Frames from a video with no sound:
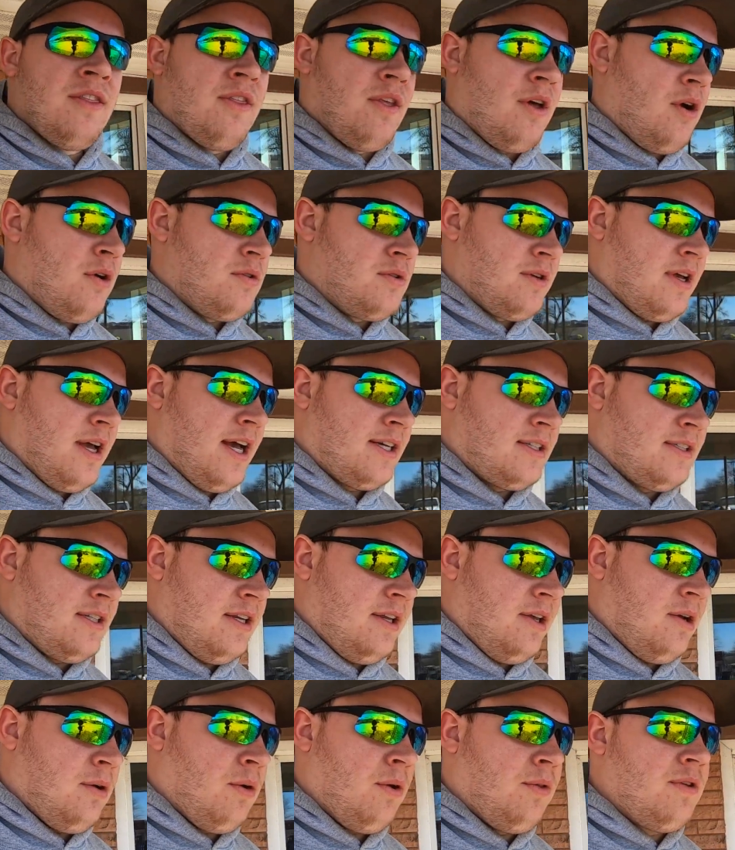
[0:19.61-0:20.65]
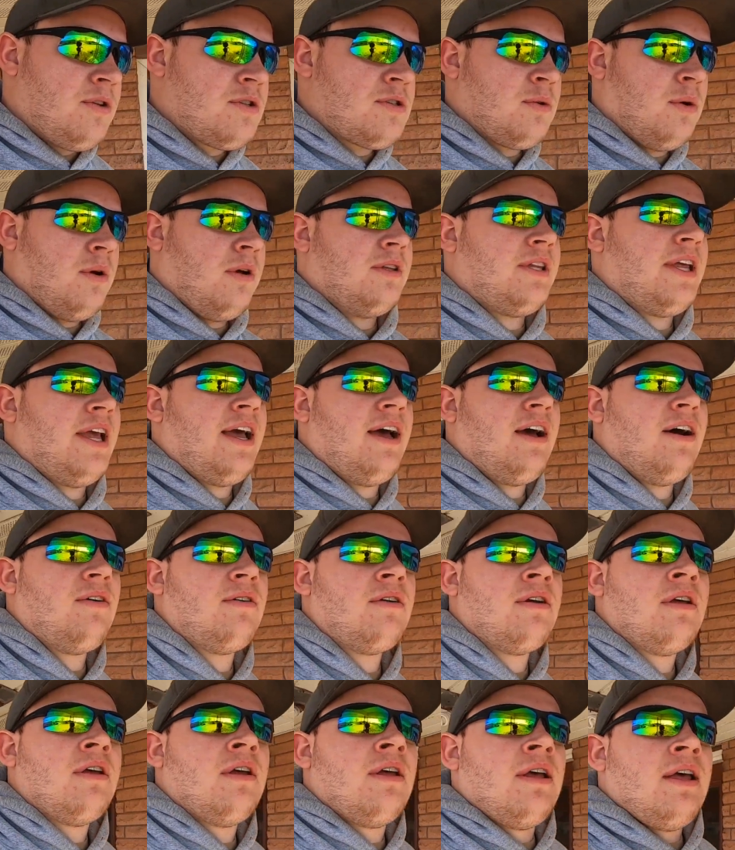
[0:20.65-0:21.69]
The oats will actually hold the soil
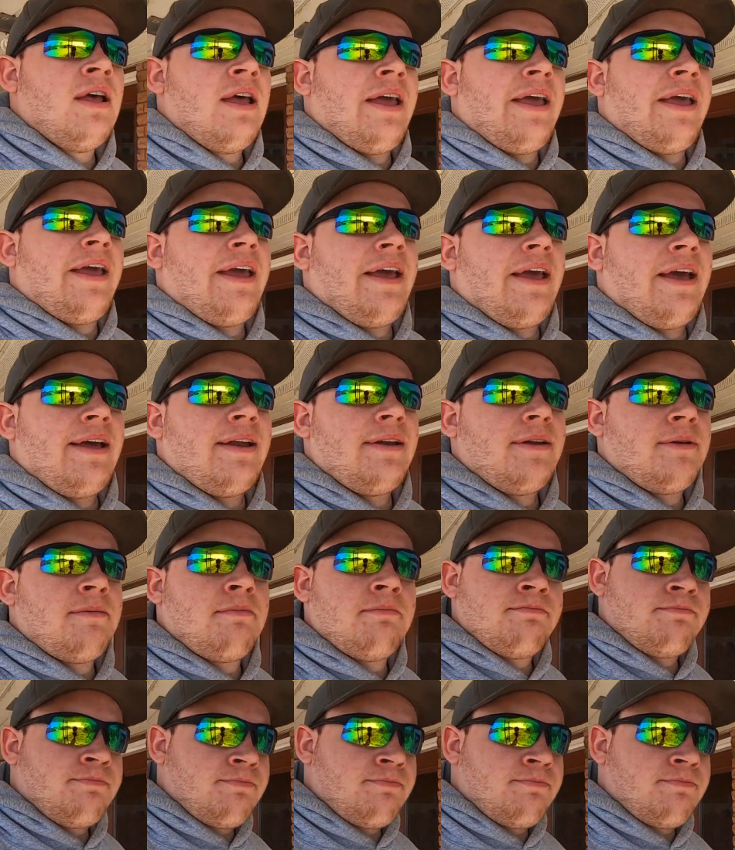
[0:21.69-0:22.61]
down and